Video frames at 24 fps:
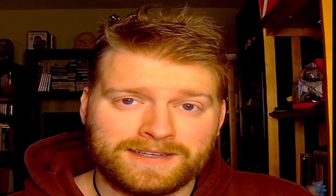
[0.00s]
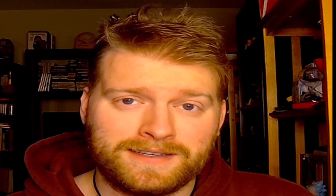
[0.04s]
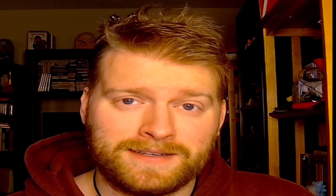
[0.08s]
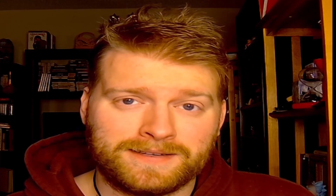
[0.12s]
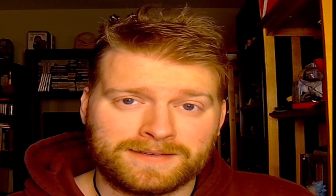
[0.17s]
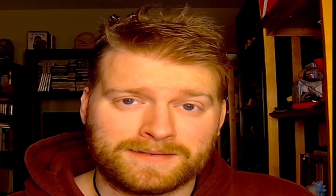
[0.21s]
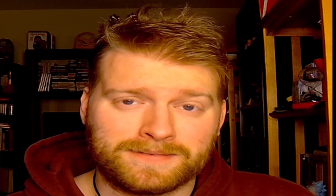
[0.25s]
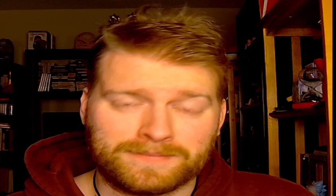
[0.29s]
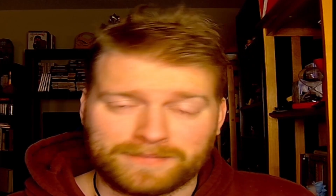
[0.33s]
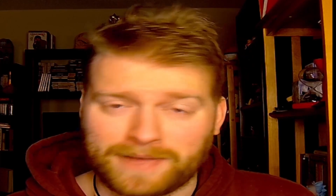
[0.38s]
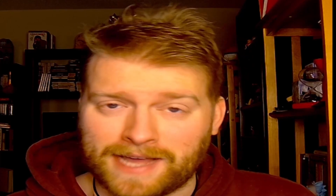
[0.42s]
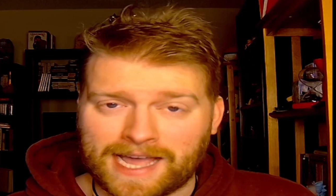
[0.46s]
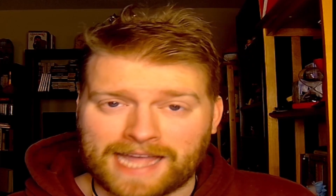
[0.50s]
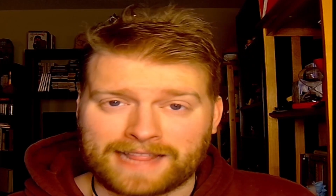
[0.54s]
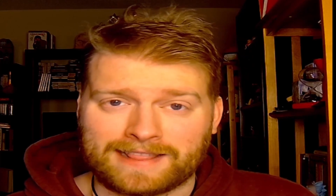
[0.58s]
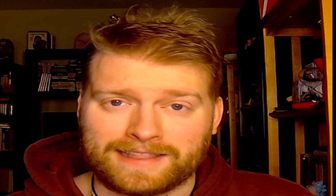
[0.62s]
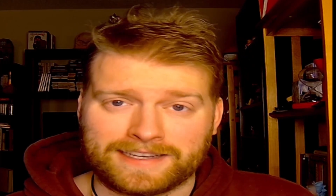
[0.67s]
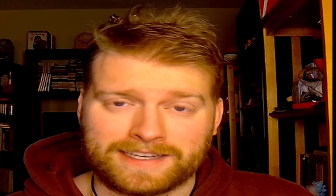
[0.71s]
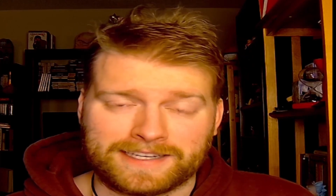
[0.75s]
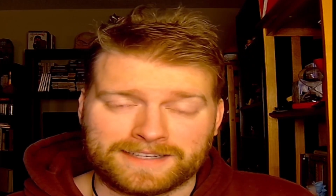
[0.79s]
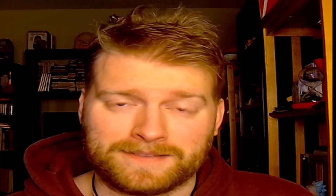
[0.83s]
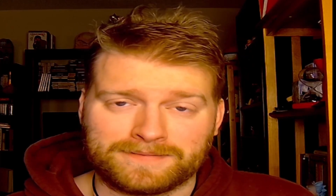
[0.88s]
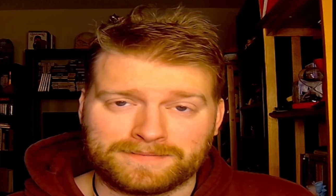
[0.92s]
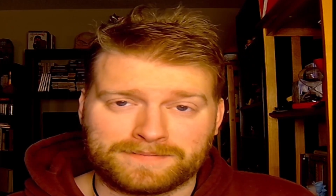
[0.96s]
Badly,
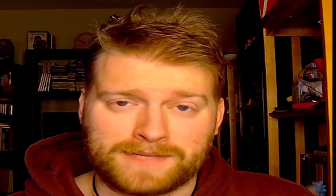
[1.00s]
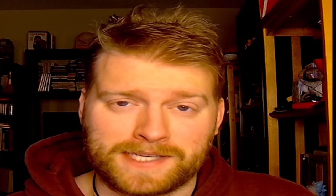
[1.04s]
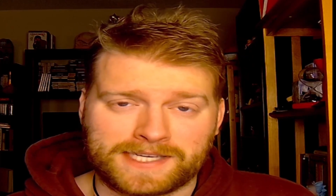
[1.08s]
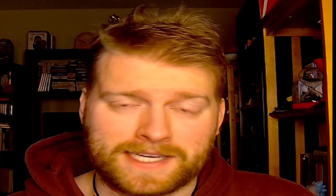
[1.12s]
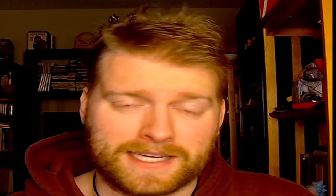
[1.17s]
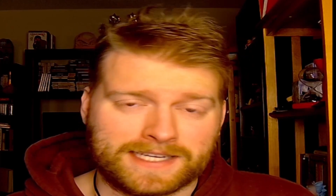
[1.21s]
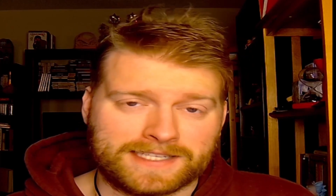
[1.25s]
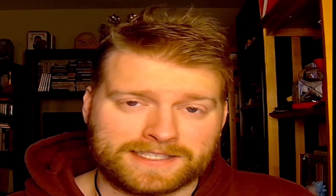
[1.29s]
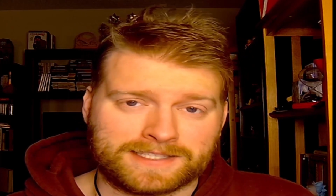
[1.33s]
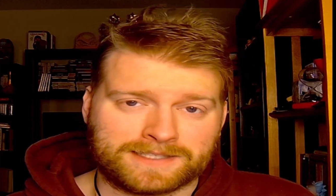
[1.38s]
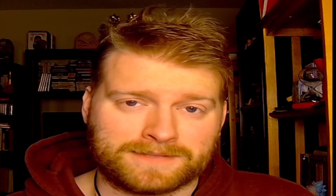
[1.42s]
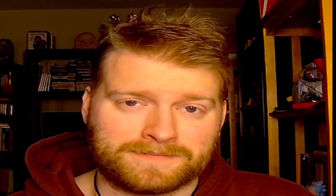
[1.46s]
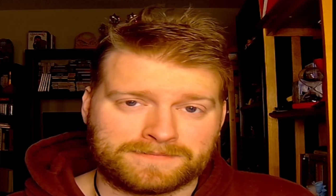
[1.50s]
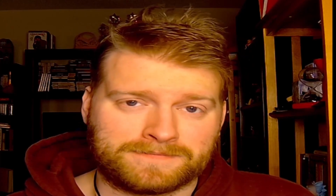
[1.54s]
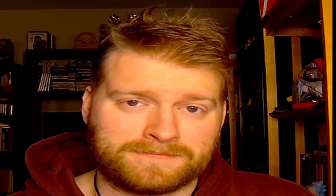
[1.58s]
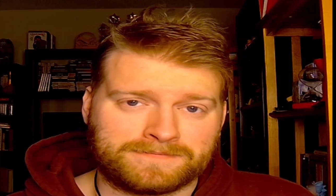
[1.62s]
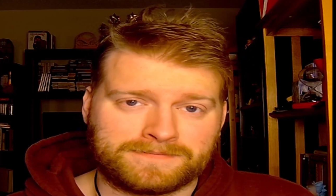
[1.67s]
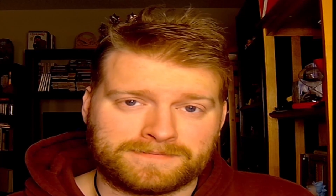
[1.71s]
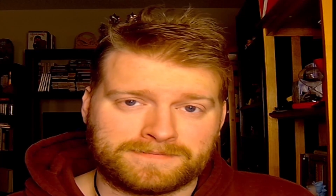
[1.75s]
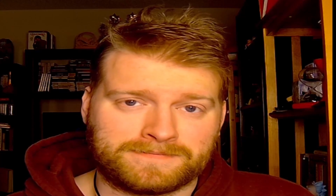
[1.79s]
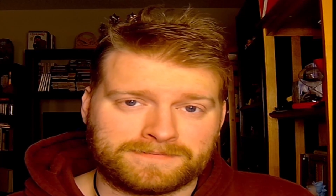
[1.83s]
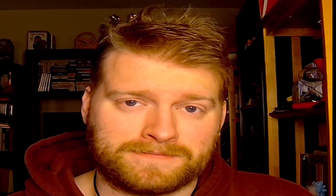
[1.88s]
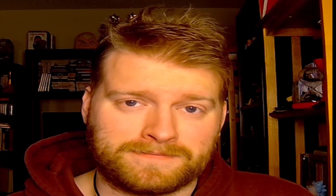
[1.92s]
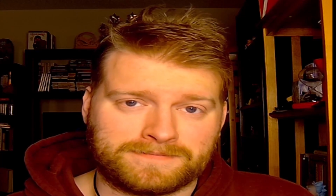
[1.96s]
because
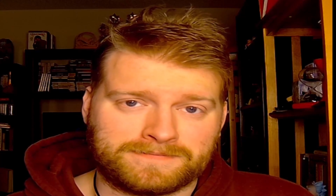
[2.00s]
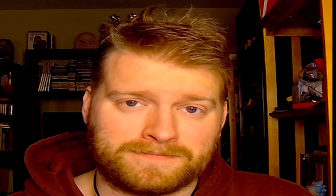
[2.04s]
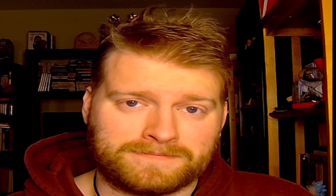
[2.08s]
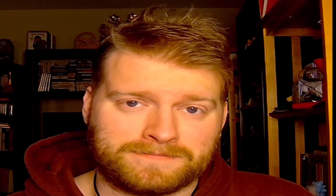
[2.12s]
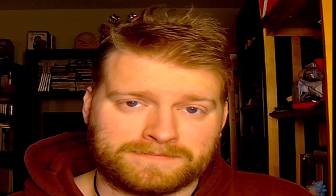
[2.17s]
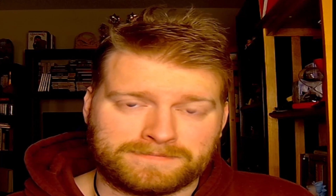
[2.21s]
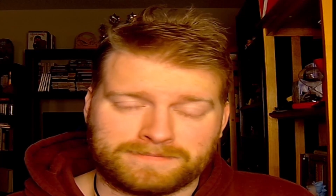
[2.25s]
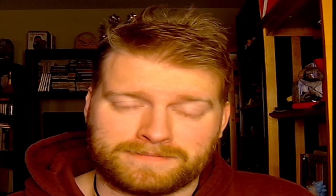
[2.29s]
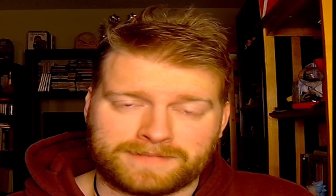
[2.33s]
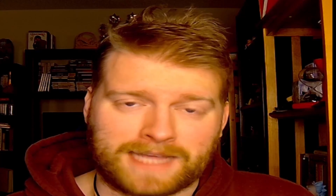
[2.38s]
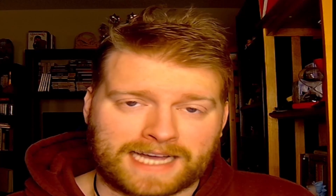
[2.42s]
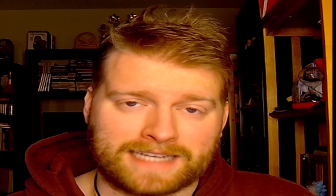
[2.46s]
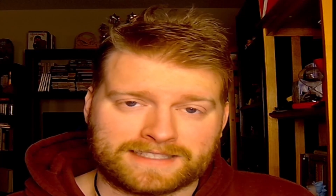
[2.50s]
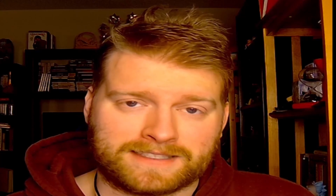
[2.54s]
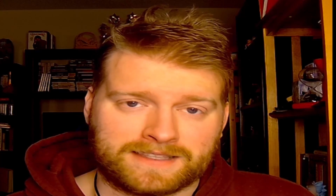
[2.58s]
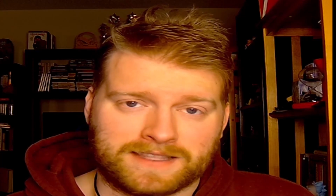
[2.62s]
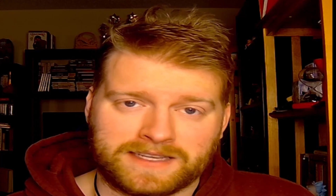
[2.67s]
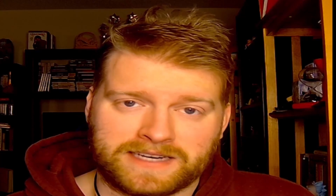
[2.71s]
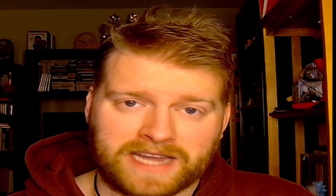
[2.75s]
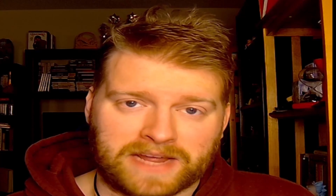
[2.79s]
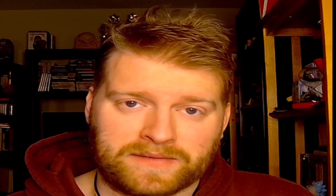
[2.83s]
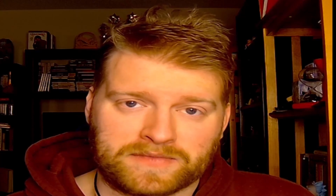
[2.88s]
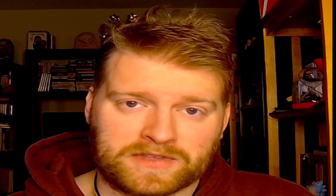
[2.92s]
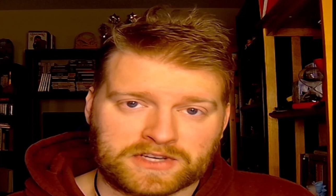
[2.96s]
that's the name of
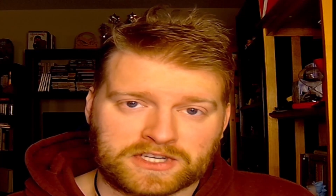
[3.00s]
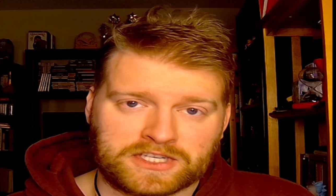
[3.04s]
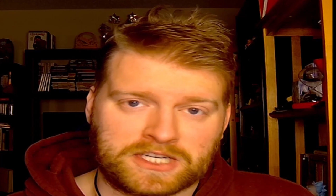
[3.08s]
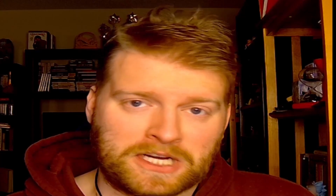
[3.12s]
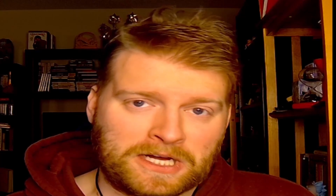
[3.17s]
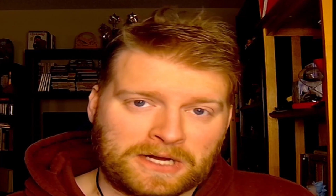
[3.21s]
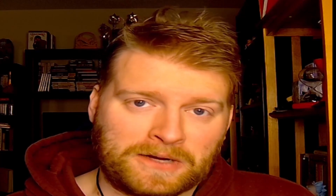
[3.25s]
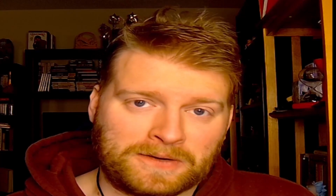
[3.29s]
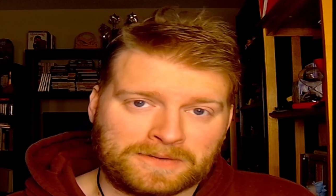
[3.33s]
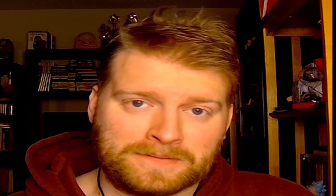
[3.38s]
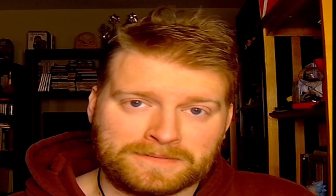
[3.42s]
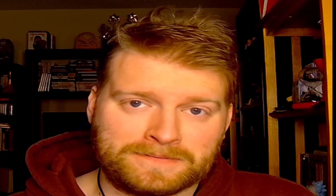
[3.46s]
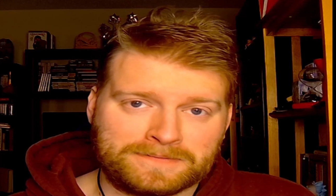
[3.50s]
the show.